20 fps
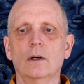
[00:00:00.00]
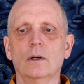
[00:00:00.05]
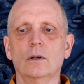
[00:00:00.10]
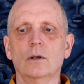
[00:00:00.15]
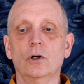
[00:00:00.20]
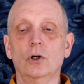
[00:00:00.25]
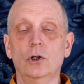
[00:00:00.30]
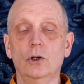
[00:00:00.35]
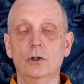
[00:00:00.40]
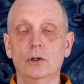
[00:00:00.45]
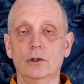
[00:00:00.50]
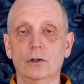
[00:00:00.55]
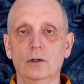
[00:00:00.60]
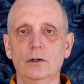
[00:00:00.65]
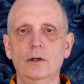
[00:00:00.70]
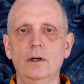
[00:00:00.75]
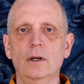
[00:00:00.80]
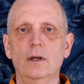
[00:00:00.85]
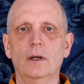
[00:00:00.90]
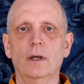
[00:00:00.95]

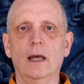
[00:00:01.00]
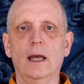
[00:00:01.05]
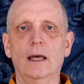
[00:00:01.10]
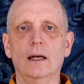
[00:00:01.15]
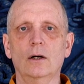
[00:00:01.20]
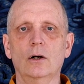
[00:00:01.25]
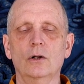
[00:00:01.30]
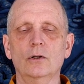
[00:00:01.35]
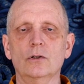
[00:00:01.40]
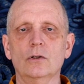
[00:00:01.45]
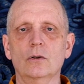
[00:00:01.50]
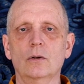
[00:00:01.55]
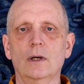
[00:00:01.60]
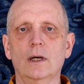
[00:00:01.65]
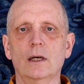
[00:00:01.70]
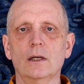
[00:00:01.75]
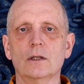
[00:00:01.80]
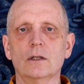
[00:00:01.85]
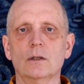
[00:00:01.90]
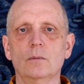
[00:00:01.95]
heard, and also
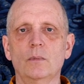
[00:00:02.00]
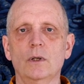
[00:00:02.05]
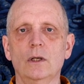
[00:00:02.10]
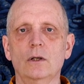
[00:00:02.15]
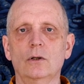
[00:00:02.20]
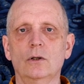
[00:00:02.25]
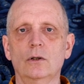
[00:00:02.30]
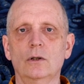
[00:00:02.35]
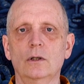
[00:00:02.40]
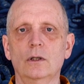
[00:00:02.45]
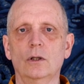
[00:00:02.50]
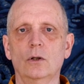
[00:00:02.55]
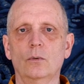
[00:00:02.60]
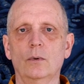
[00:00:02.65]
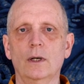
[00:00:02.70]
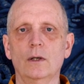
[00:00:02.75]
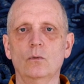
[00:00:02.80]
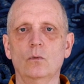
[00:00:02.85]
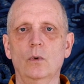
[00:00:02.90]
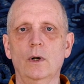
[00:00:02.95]
has to be heard in the
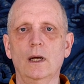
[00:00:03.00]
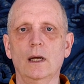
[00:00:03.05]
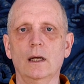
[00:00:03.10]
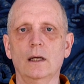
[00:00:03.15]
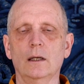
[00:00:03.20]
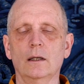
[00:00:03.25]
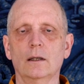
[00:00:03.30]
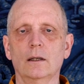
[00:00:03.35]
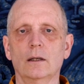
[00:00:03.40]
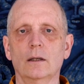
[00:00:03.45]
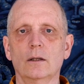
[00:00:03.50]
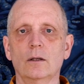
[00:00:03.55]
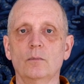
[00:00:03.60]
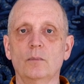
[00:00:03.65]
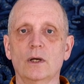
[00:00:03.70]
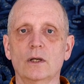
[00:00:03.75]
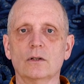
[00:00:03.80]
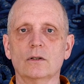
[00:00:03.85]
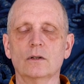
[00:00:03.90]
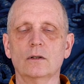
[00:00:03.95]
right way. The
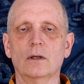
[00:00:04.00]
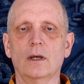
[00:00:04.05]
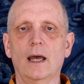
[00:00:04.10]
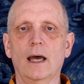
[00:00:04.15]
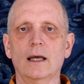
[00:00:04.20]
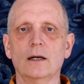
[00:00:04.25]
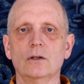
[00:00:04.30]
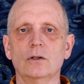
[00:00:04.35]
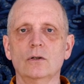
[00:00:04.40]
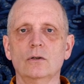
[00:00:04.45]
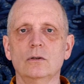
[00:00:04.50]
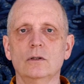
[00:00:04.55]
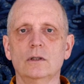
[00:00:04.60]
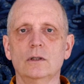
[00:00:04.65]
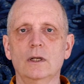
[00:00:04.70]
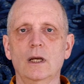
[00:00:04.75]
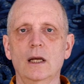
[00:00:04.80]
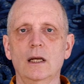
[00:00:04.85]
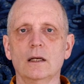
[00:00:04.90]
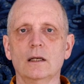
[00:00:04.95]
best attitude to
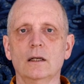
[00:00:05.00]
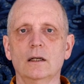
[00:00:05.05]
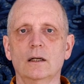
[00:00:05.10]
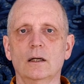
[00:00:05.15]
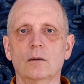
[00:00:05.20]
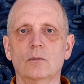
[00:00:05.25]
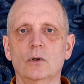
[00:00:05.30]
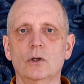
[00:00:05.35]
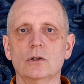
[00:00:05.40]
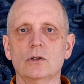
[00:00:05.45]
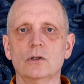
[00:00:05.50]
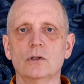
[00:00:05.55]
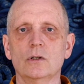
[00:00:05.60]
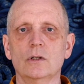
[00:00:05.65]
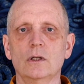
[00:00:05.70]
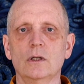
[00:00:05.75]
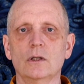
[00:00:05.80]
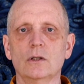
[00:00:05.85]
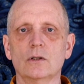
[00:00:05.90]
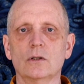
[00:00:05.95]
take in an
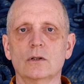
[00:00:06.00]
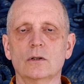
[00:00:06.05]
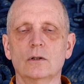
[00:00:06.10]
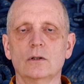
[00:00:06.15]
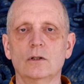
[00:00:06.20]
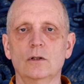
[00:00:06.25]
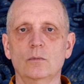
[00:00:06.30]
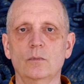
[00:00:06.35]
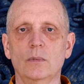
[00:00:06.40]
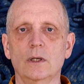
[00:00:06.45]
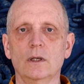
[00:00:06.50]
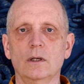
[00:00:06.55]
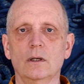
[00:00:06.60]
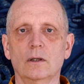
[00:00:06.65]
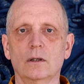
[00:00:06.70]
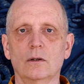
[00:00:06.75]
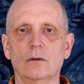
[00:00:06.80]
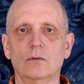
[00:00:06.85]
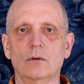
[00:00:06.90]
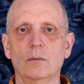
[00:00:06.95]
emergency is to
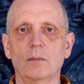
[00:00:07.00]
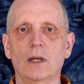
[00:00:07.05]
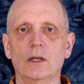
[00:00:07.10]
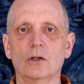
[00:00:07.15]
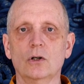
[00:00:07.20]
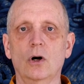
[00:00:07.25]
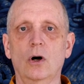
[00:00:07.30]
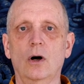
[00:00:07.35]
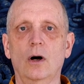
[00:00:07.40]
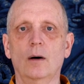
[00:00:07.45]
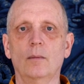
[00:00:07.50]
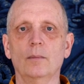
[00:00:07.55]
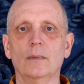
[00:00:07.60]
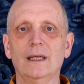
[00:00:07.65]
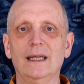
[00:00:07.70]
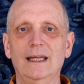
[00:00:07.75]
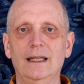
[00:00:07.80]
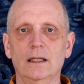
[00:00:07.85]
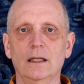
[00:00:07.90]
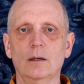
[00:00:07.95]
remain calm
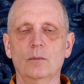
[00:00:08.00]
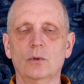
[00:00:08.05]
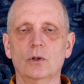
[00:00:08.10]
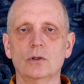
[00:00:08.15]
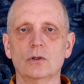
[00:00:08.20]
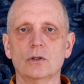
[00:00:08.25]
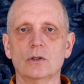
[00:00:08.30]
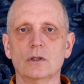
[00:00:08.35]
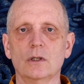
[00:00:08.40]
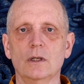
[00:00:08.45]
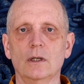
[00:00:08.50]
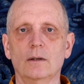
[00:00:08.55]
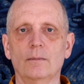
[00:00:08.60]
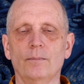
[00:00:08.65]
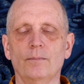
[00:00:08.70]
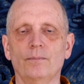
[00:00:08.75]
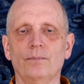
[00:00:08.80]
in the emergency.